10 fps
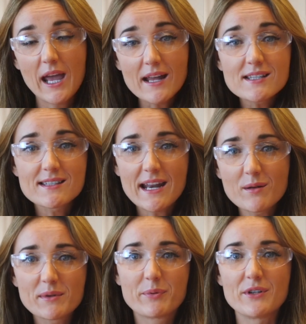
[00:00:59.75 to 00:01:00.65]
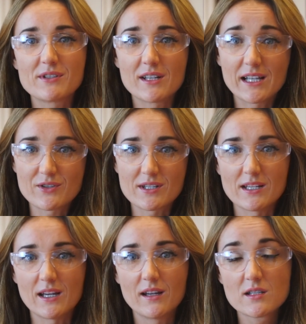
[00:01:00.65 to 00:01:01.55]
and sustainably produced
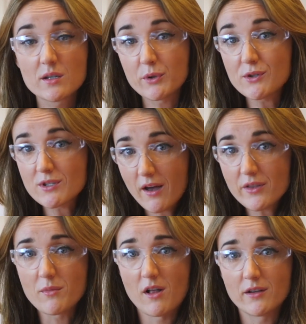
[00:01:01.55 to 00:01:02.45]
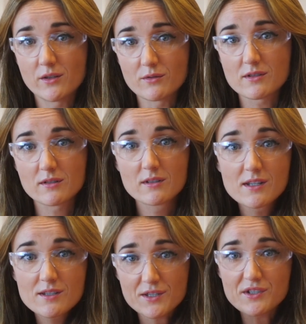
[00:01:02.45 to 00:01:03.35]
electricity to produce other molecules,
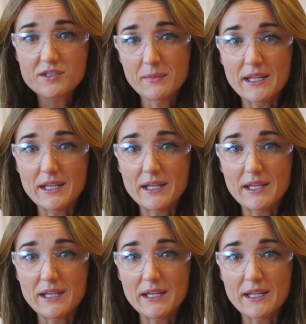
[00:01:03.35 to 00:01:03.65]
such as